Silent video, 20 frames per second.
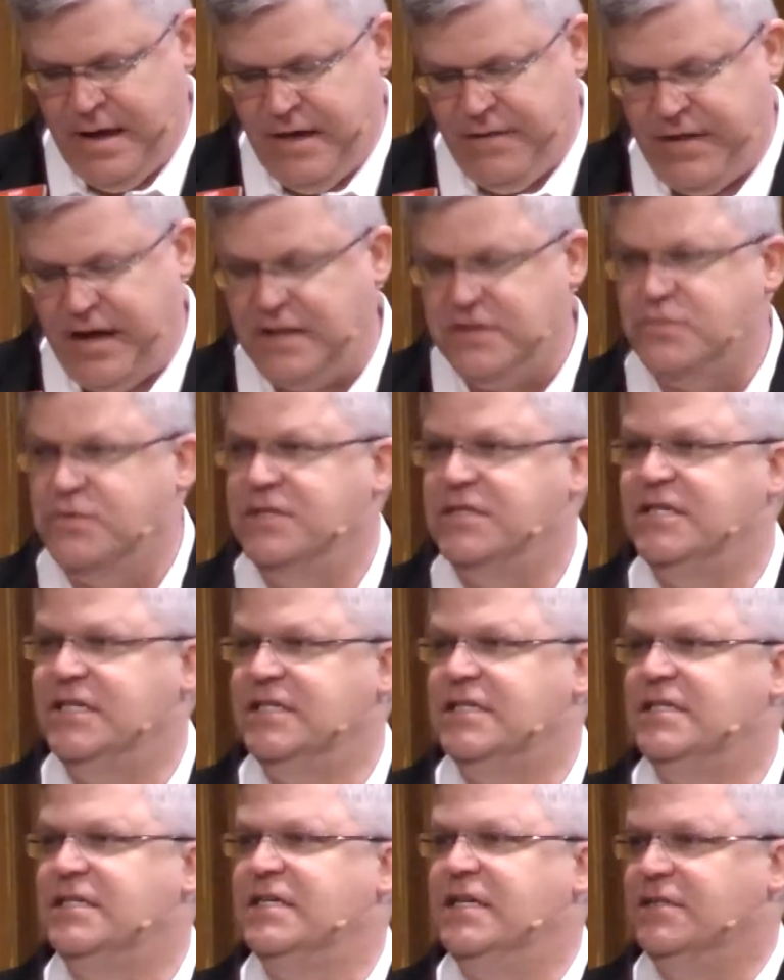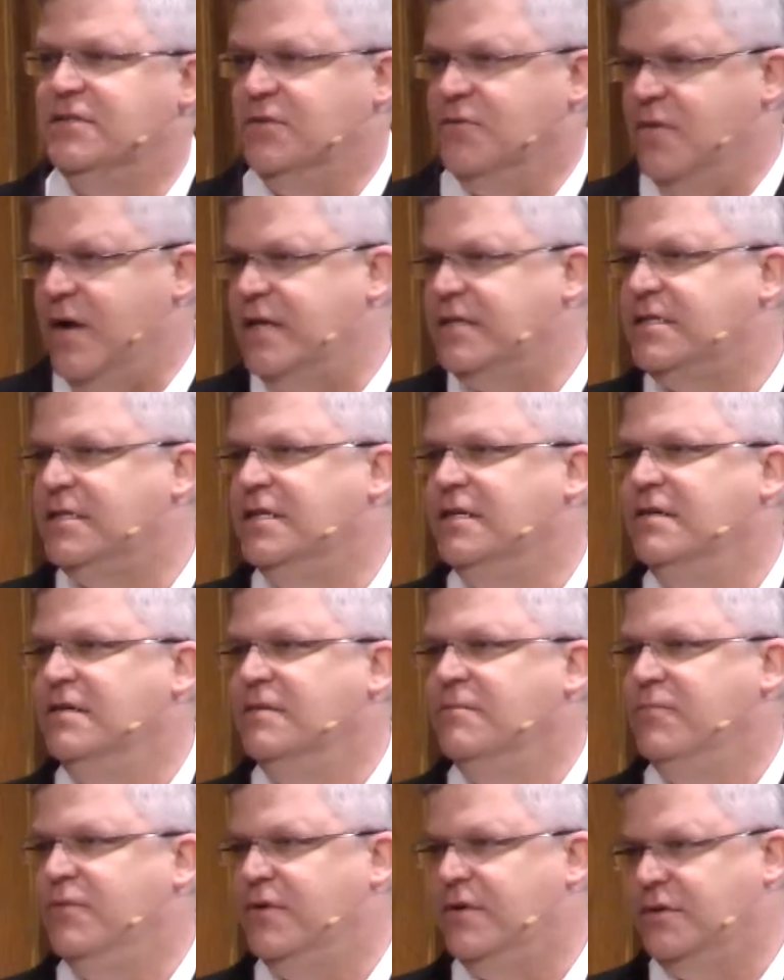That's when Jesus gets arrested,
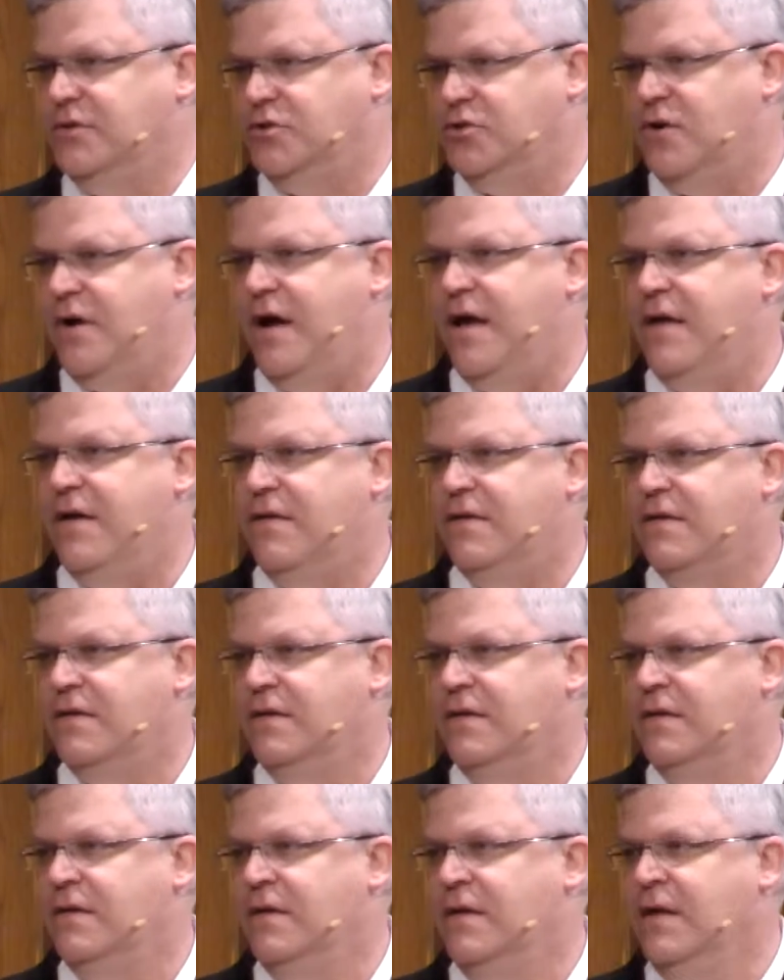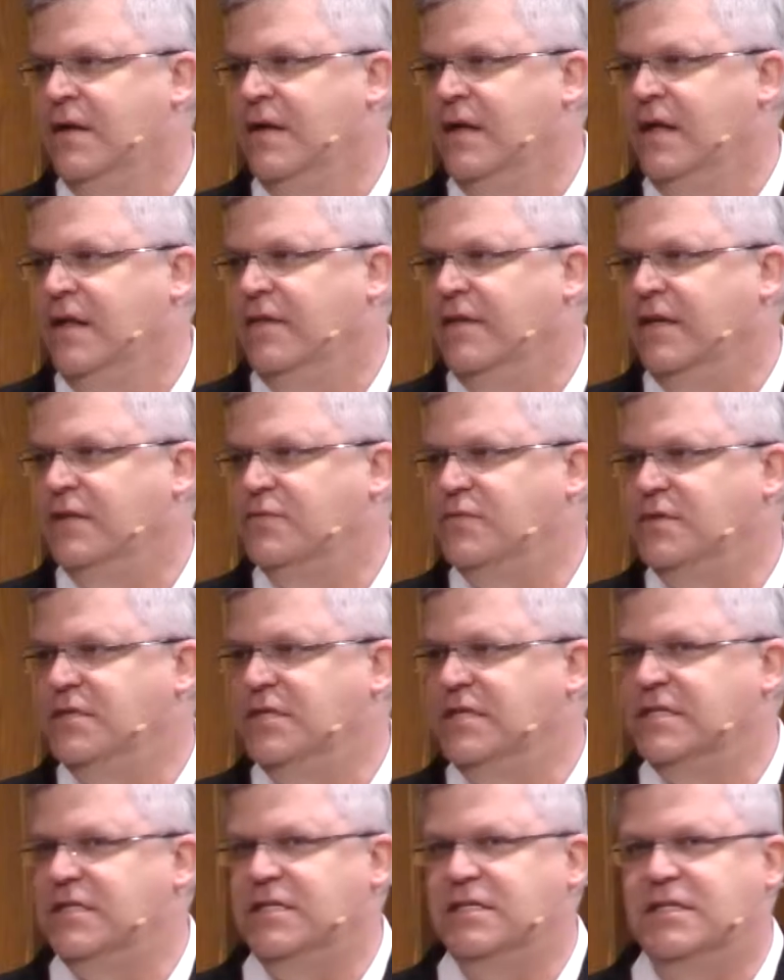put on trial. That's when
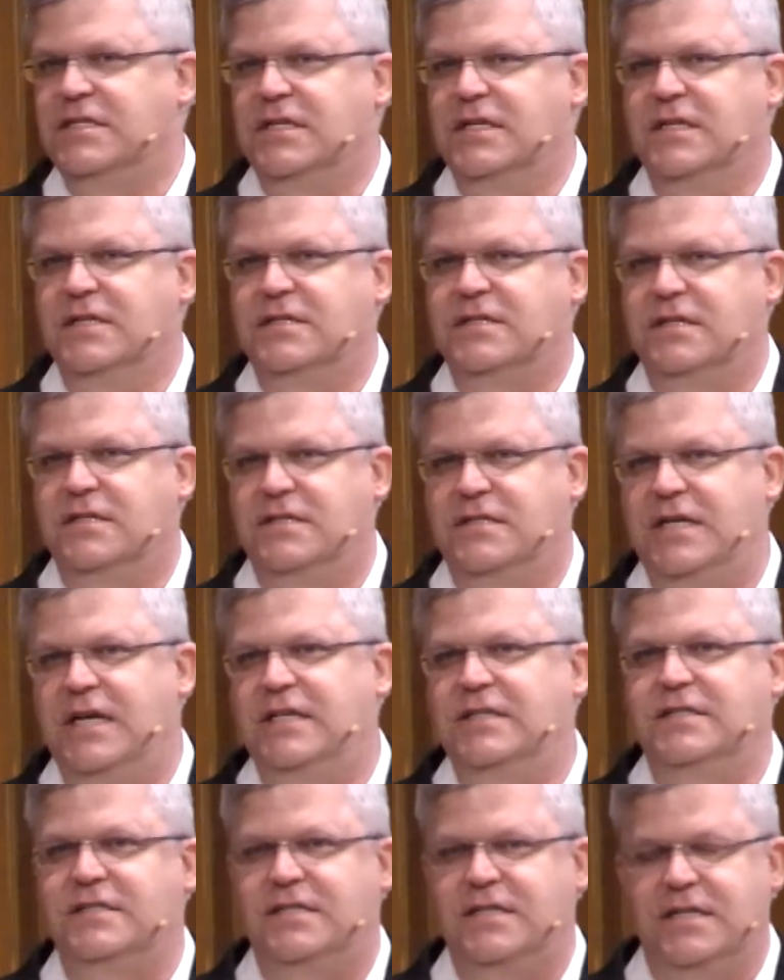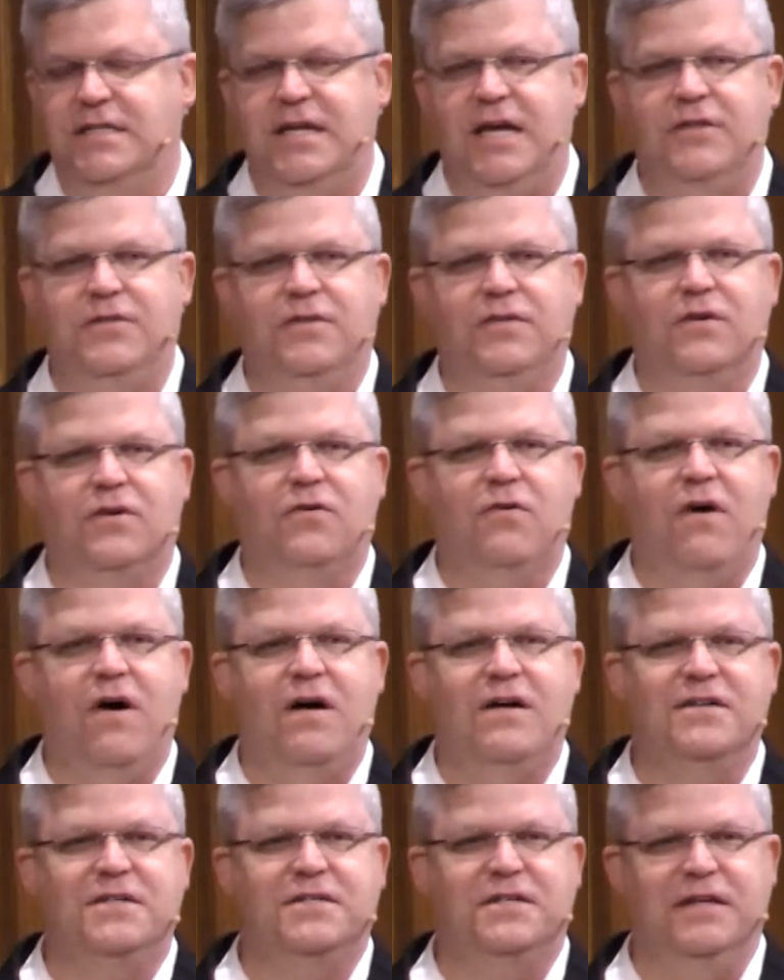Jesus is sentenced to death on the
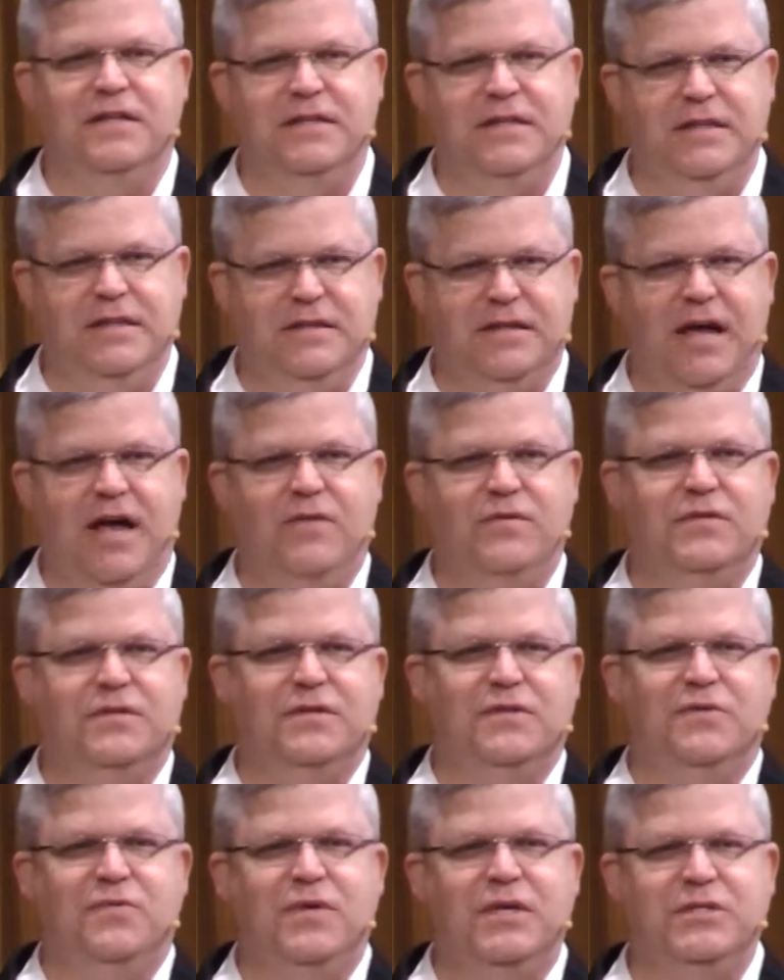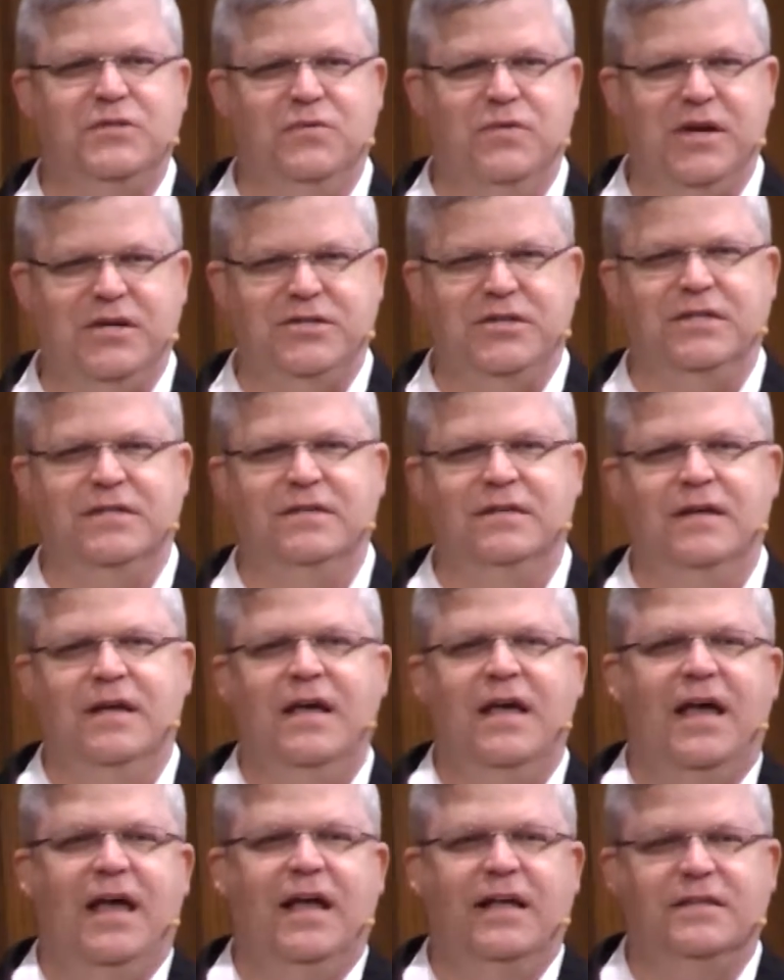cross, and then obviously the resurrection
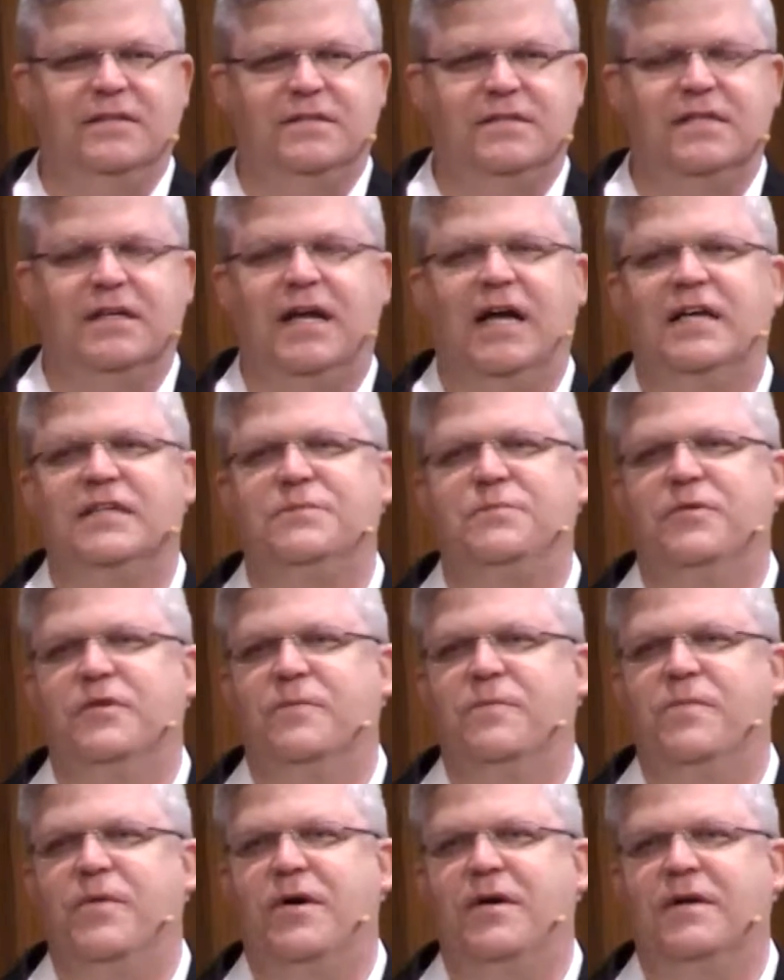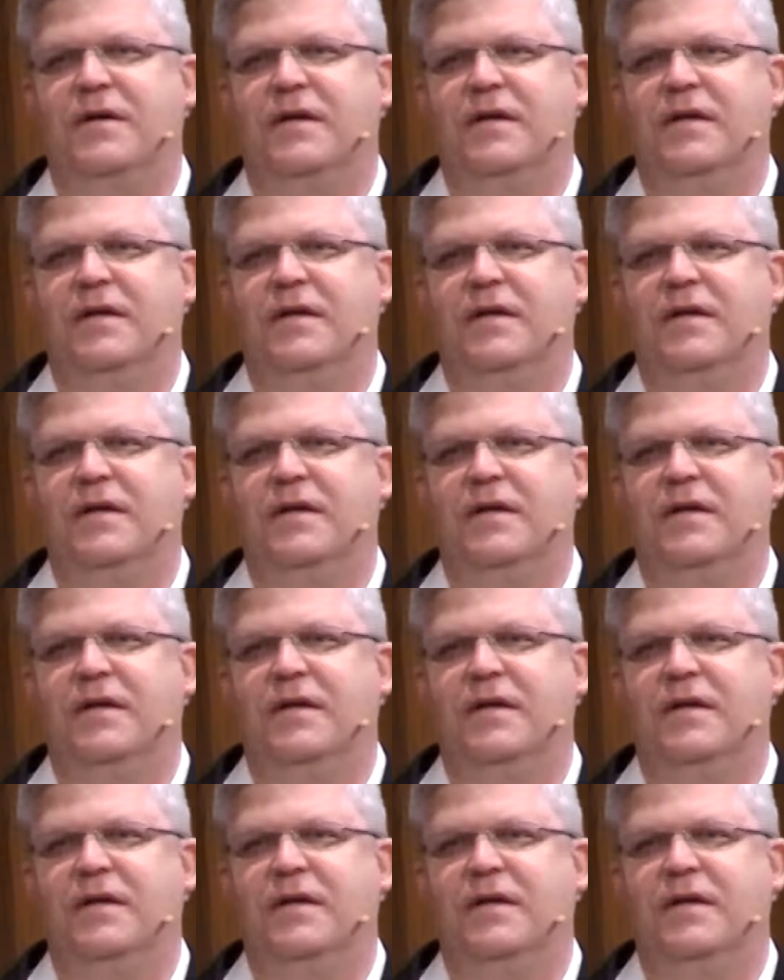ends the Gospel of Mark.